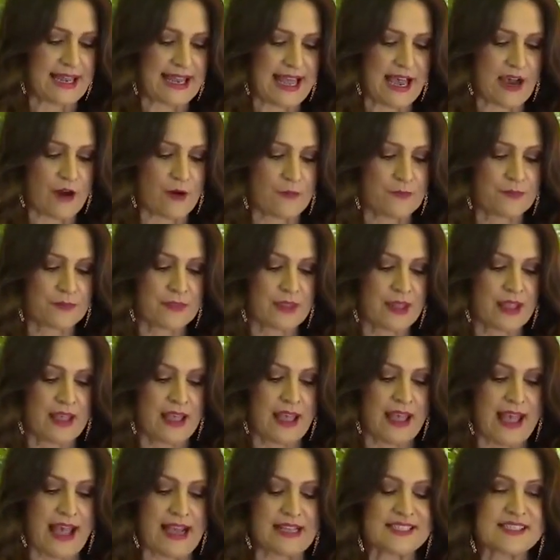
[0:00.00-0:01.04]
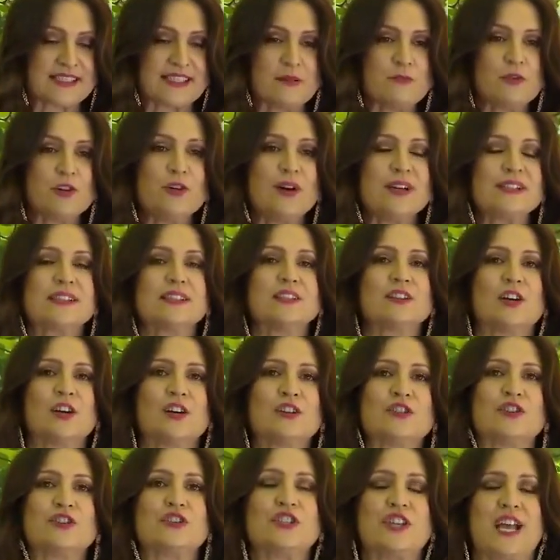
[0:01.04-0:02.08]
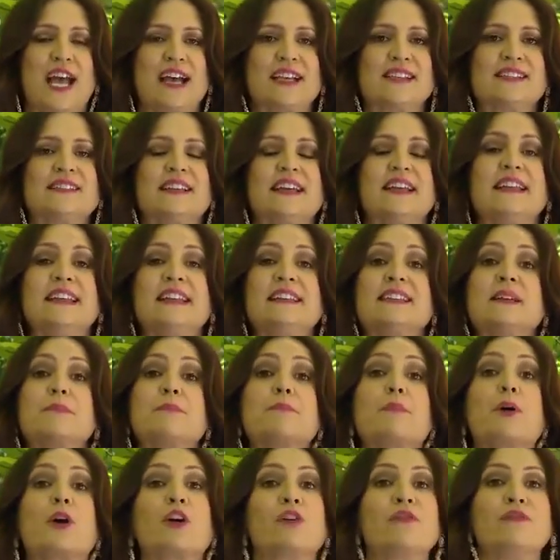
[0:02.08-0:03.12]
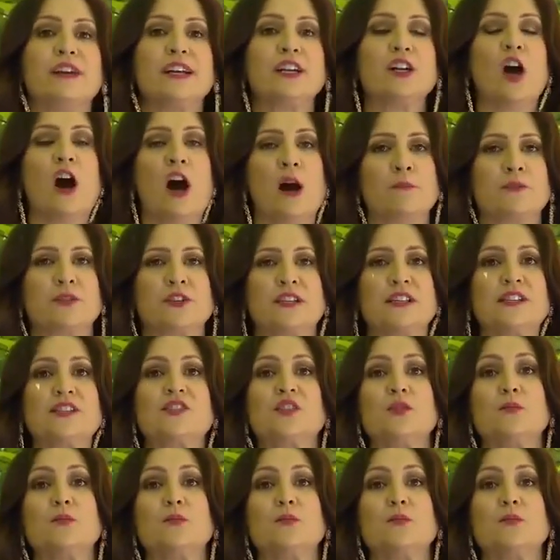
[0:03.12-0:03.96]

Now, as someone who has a larger chest, Anita's a perfect option.